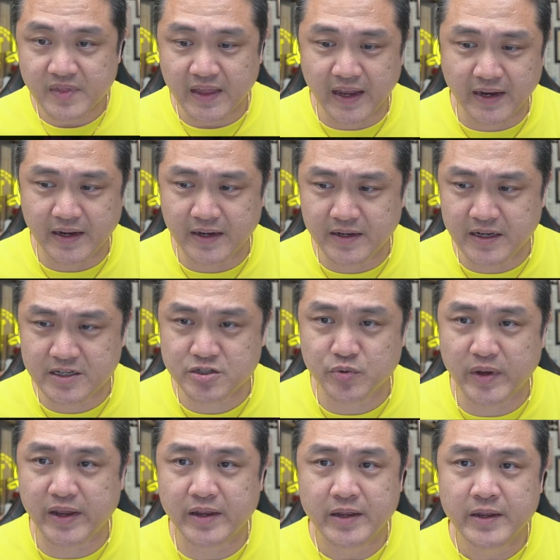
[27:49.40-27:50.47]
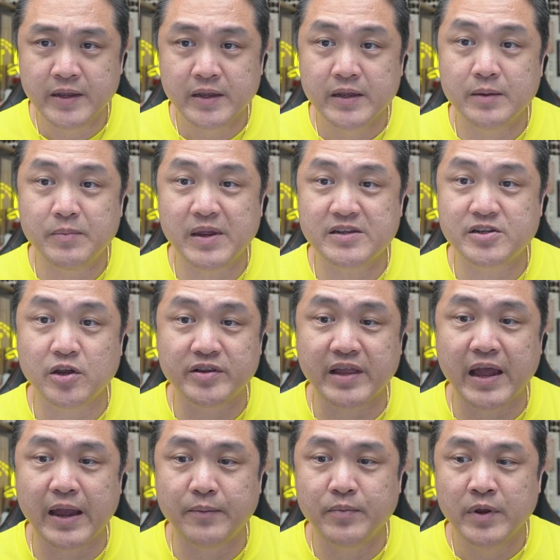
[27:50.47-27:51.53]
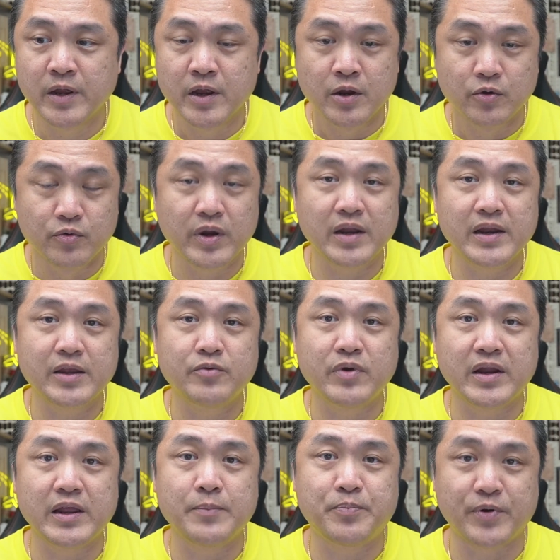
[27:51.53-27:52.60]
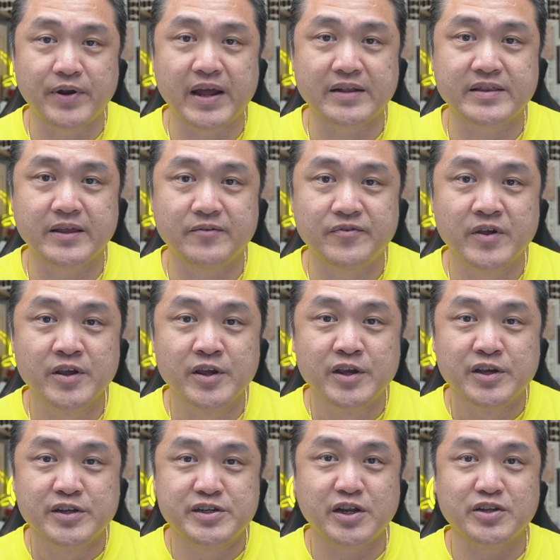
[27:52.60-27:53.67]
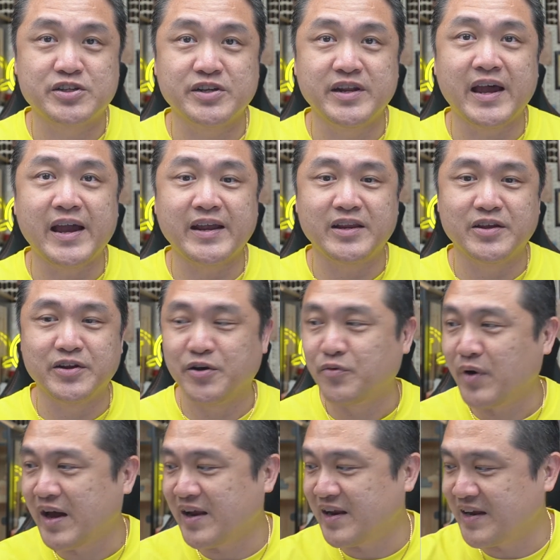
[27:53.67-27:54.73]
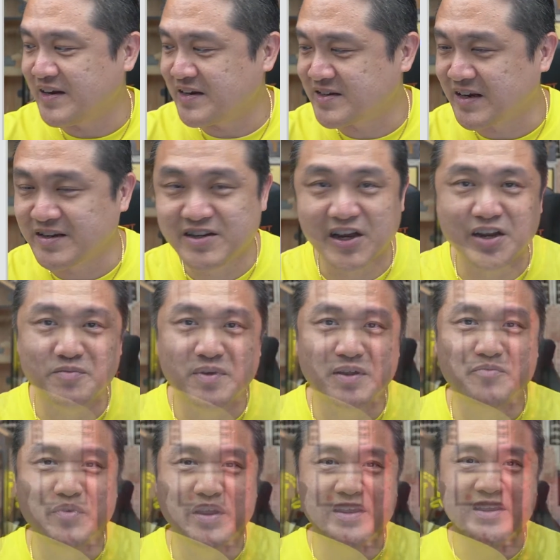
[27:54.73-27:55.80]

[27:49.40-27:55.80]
And in this way, it makes your time really, really productive. So tonight, you know what, ladies and gentlemen, we